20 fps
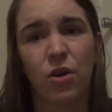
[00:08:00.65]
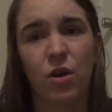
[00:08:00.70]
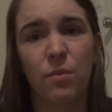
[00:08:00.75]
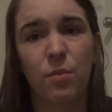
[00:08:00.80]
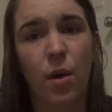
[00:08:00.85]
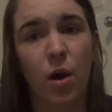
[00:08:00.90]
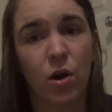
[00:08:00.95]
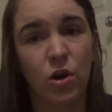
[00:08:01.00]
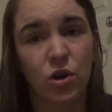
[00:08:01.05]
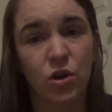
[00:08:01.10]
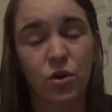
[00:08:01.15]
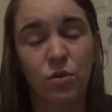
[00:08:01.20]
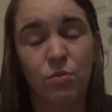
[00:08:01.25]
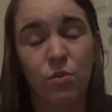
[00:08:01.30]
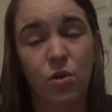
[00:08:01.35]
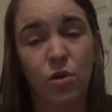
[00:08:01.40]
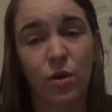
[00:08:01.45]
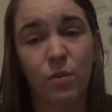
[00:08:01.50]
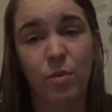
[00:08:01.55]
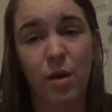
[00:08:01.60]
a partial
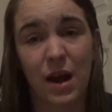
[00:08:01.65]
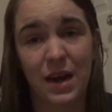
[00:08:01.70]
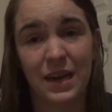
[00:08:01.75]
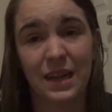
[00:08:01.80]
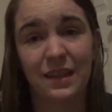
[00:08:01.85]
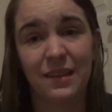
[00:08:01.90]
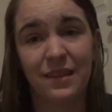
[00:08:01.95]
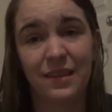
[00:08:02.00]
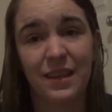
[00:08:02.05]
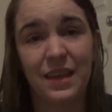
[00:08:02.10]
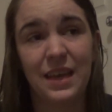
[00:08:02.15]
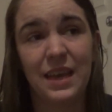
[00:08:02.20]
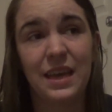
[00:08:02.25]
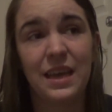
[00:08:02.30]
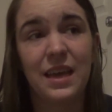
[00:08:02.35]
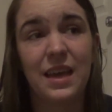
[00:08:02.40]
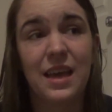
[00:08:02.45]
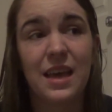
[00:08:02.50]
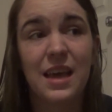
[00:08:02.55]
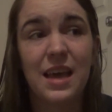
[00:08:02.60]
molar pregnancy
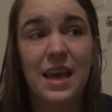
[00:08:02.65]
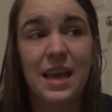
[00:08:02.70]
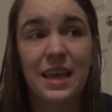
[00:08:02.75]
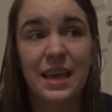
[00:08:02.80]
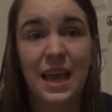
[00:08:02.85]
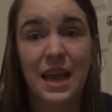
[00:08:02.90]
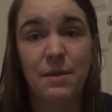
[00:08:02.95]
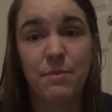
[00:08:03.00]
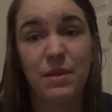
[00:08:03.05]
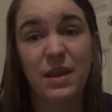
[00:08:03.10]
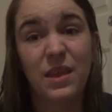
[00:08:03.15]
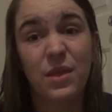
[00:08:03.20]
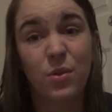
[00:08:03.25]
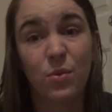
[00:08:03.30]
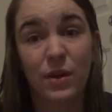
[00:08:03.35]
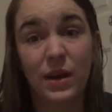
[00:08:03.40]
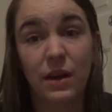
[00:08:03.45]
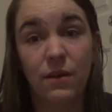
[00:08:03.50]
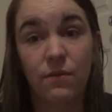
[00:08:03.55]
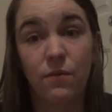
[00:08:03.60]
can be
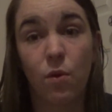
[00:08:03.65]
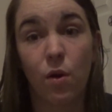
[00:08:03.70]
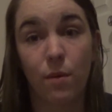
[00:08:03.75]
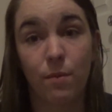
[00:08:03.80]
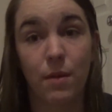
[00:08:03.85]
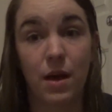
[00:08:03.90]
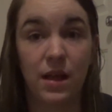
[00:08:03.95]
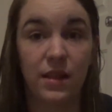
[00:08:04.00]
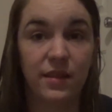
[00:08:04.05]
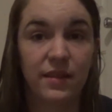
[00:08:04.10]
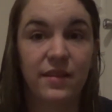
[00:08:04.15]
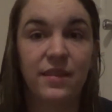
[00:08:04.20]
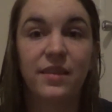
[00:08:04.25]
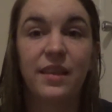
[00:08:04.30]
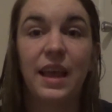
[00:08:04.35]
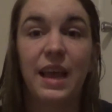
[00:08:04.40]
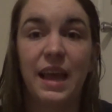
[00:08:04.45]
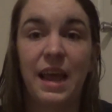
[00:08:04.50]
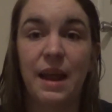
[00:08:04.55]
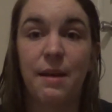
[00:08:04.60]
3 to 4 months,
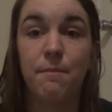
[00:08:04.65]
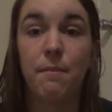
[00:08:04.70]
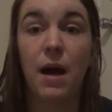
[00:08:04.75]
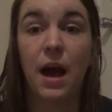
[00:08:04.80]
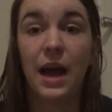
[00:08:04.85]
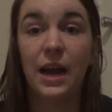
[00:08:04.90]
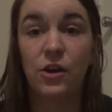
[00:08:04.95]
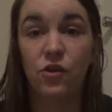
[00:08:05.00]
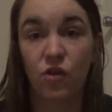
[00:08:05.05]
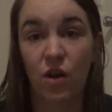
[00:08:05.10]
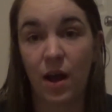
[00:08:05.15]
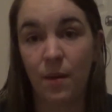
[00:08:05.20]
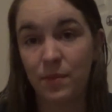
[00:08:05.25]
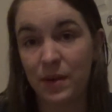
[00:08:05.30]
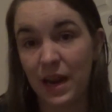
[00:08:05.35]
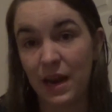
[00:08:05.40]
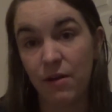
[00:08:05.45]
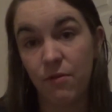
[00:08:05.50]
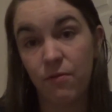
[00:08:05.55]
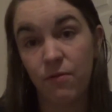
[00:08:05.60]
and mine dropped
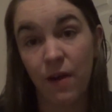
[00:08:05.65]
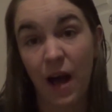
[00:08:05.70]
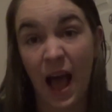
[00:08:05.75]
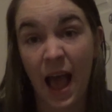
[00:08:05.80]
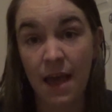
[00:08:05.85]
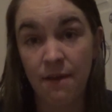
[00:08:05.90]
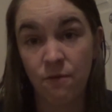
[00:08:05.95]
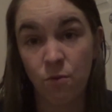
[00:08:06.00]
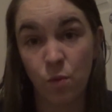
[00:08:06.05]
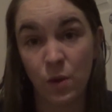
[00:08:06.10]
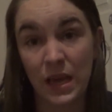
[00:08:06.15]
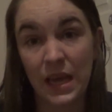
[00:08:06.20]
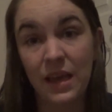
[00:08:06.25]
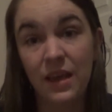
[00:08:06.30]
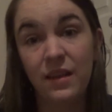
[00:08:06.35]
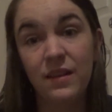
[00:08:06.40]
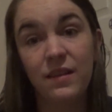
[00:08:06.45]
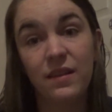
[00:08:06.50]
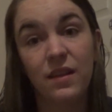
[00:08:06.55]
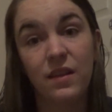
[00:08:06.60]
in 5
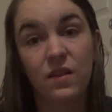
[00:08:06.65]
weeks.